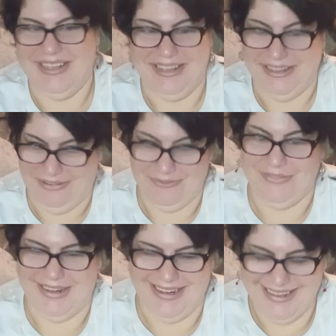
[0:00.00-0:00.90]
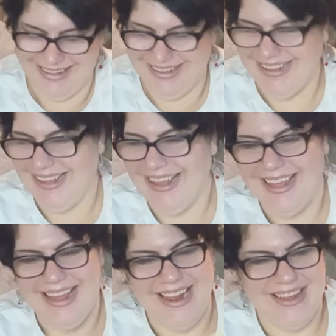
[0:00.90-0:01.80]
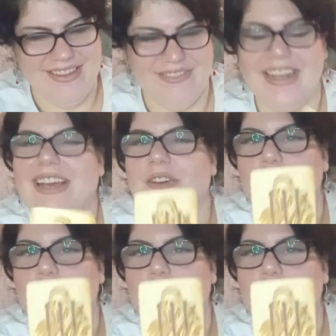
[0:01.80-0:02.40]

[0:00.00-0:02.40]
Love that. And then we have